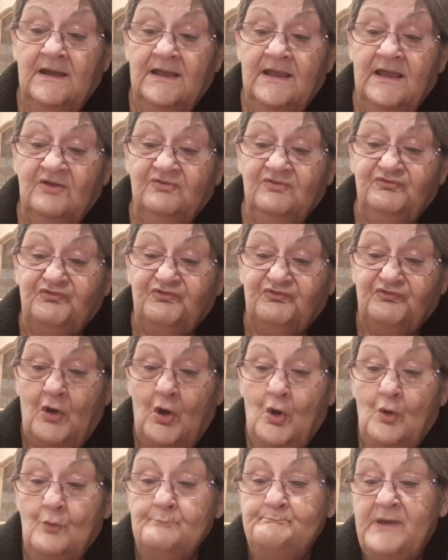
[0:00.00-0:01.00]
it's
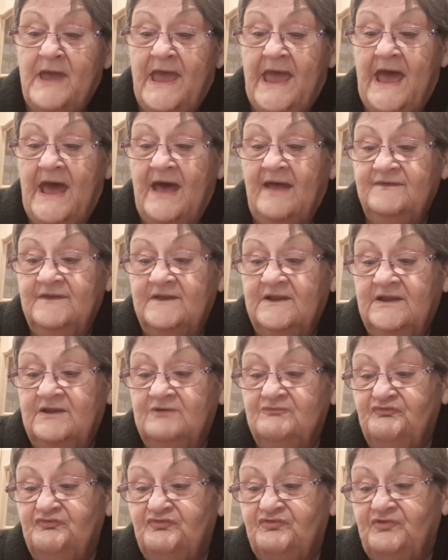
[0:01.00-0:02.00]
so bad that
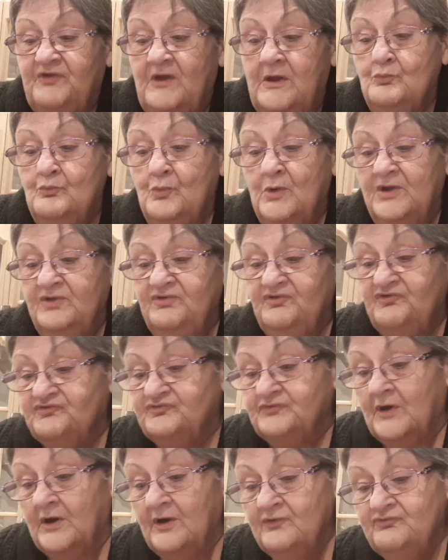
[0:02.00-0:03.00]
if someone
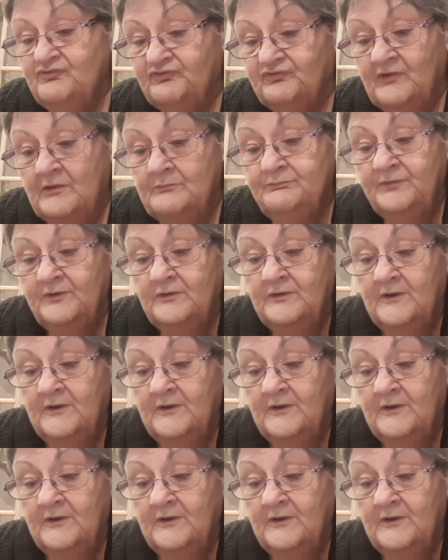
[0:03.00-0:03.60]
starts something